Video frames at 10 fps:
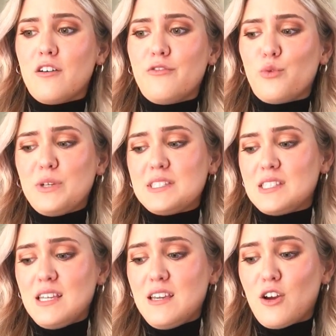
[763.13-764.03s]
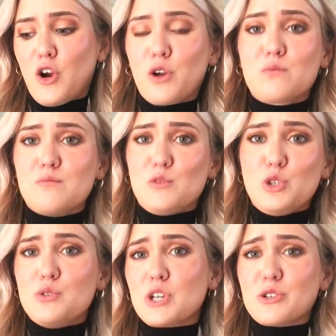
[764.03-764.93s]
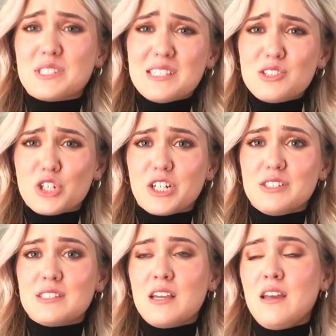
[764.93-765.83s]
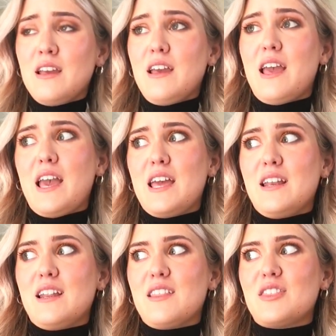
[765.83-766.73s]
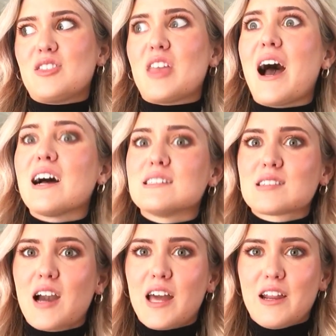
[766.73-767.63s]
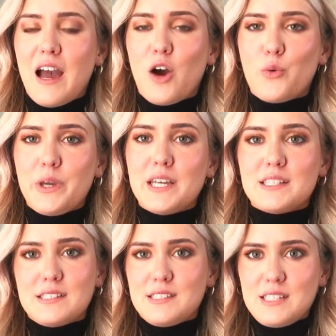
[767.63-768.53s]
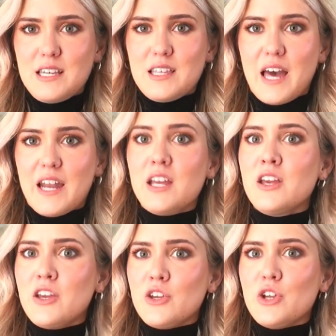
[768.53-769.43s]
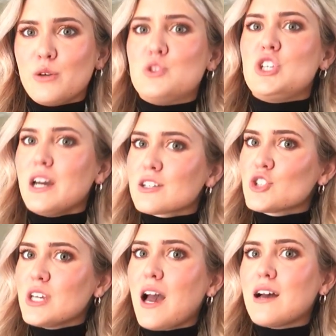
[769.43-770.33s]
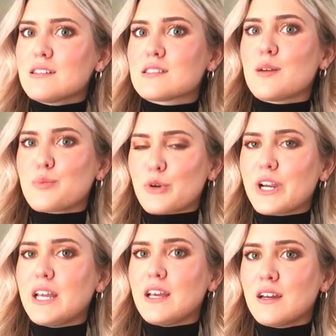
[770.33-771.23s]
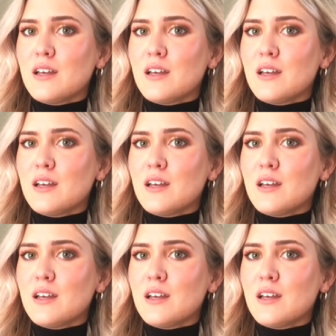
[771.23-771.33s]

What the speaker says: We see her lose her sisters, and that's kind of how we get to see that, you know, she actually has a pretty